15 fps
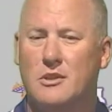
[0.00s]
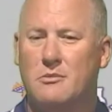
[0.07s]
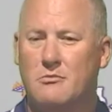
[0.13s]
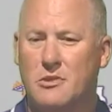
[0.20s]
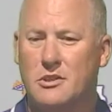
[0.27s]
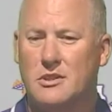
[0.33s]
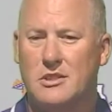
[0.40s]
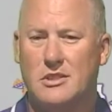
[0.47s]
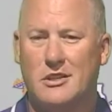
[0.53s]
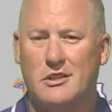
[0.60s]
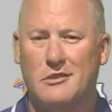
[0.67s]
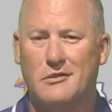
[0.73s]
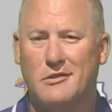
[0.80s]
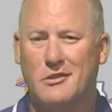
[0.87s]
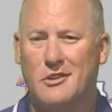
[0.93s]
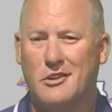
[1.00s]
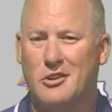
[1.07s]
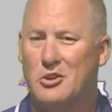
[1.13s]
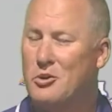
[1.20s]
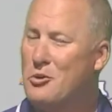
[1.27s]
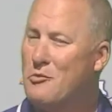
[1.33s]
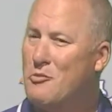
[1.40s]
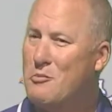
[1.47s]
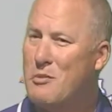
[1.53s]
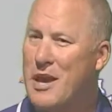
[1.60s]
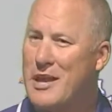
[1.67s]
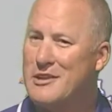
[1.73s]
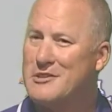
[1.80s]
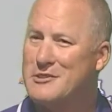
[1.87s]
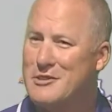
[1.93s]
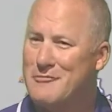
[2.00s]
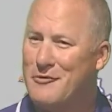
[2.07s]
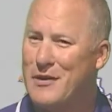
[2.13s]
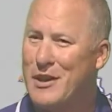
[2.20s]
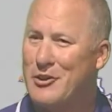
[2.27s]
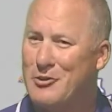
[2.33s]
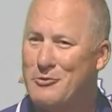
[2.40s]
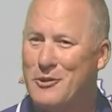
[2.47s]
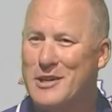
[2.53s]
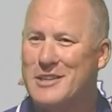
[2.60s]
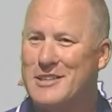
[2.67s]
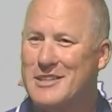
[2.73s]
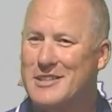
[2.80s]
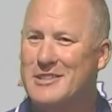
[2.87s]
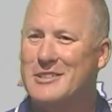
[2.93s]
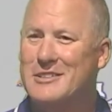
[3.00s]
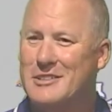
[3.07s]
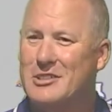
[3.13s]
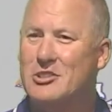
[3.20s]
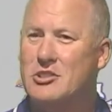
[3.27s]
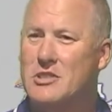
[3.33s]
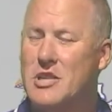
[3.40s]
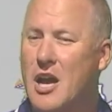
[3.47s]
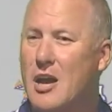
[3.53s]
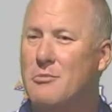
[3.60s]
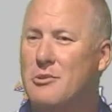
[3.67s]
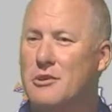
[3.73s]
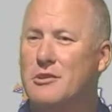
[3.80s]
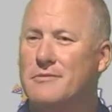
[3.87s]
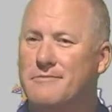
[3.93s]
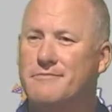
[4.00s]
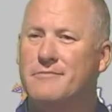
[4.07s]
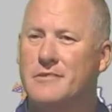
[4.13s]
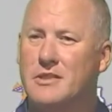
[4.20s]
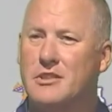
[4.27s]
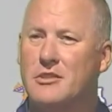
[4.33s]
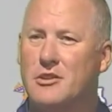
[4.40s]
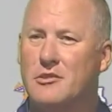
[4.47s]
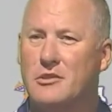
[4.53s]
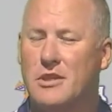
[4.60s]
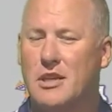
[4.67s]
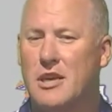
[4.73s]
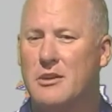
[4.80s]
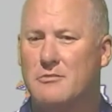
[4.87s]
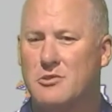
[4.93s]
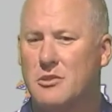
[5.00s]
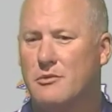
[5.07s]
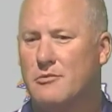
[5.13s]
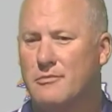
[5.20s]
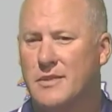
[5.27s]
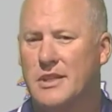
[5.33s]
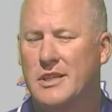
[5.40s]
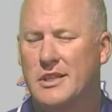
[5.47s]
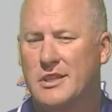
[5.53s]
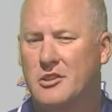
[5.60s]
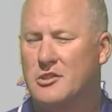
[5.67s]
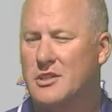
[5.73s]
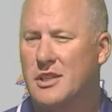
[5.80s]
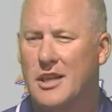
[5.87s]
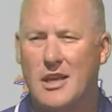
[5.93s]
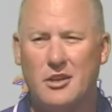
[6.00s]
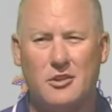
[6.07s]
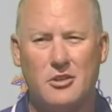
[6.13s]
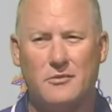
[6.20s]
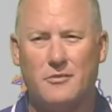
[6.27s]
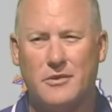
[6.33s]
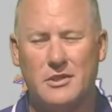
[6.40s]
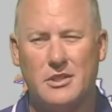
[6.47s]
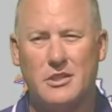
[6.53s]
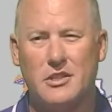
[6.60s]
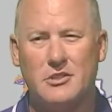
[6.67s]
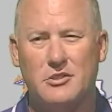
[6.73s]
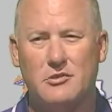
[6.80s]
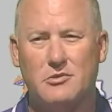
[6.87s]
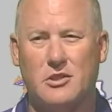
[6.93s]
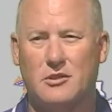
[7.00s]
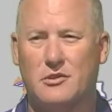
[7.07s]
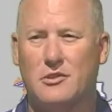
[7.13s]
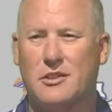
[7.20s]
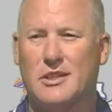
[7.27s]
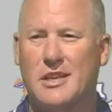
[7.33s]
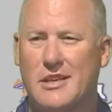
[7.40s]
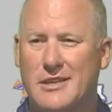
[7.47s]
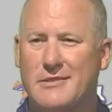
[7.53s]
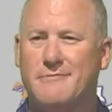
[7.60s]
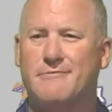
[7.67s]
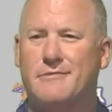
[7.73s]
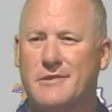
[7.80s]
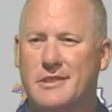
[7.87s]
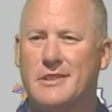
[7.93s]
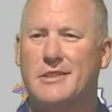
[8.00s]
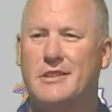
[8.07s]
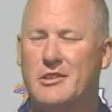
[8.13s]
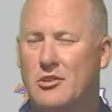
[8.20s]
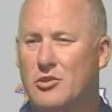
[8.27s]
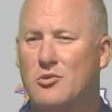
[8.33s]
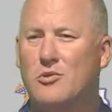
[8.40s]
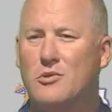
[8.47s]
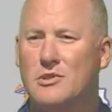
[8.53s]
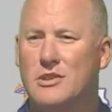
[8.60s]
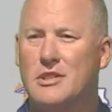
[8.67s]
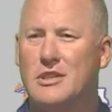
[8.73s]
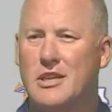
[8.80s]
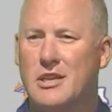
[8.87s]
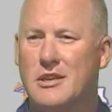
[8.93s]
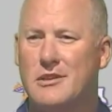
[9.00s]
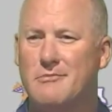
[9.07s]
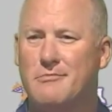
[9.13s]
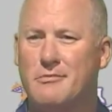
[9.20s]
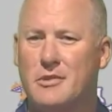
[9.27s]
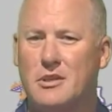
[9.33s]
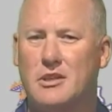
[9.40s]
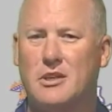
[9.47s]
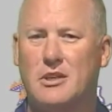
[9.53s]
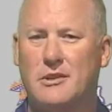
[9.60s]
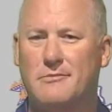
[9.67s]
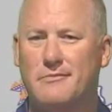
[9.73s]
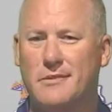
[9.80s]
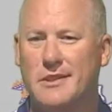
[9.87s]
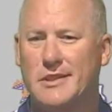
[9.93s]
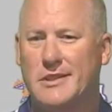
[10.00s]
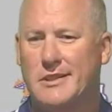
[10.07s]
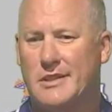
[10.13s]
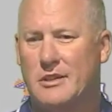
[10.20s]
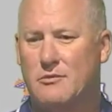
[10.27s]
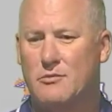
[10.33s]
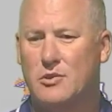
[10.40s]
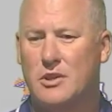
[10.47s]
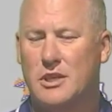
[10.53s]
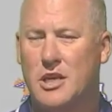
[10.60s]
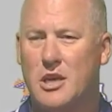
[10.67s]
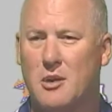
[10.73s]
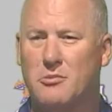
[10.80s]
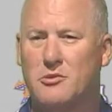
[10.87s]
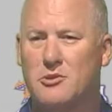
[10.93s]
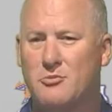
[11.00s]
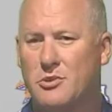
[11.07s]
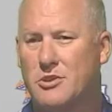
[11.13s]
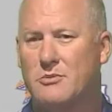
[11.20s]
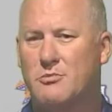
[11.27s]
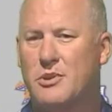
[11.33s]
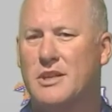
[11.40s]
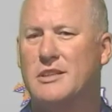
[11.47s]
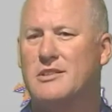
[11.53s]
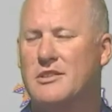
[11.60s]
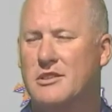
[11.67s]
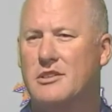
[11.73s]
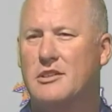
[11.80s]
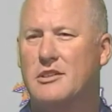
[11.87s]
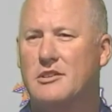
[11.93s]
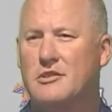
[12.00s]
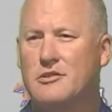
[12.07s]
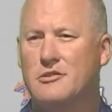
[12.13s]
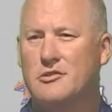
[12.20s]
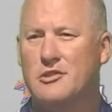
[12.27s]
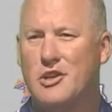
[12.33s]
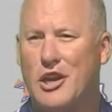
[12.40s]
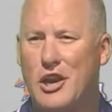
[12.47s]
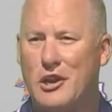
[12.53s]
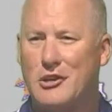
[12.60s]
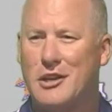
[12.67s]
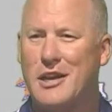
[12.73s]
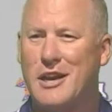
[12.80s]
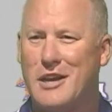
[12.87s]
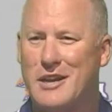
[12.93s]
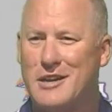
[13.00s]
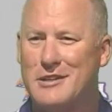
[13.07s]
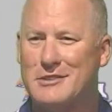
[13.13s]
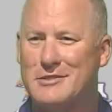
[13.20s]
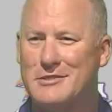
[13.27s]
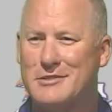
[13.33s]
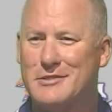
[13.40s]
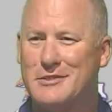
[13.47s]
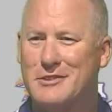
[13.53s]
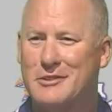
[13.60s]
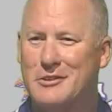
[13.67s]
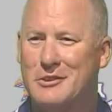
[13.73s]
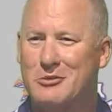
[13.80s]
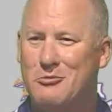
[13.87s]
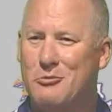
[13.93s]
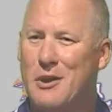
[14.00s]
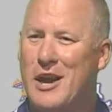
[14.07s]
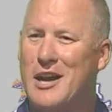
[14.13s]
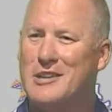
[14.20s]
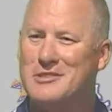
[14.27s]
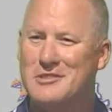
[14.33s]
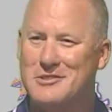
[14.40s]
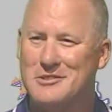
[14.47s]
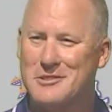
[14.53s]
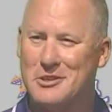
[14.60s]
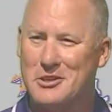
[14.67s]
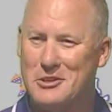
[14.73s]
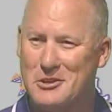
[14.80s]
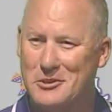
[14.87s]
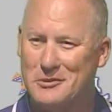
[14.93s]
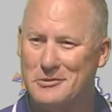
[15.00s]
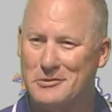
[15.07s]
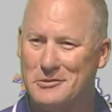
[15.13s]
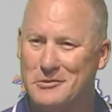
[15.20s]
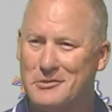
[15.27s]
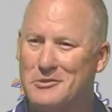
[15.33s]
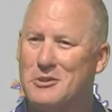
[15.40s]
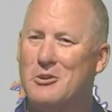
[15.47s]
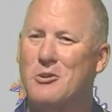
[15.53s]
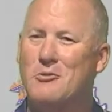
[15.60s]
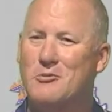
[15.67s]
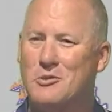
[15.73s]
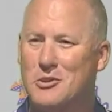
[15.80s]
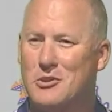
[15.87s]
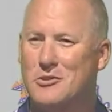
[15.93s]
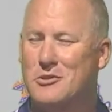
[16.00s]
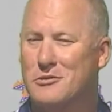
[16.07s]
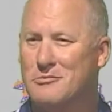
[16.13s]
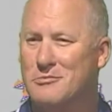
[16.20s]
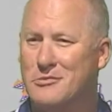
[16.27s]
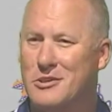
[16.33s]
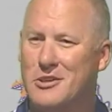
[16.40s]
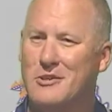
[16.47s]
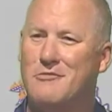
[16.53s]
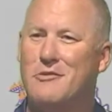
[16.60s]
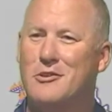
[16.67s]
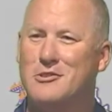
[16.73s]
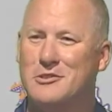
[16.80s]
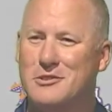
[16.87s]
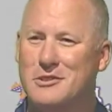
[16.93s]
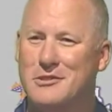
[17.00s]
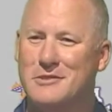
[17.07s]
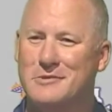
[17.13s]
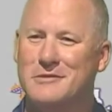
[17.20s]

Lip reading: But, you know, and we managed and found a way to get the job done, you know, in the game. So there's a lot of different things you can look at in the course of the game that really helped us. But the biggest thing is our guys rising together to overcome adversity.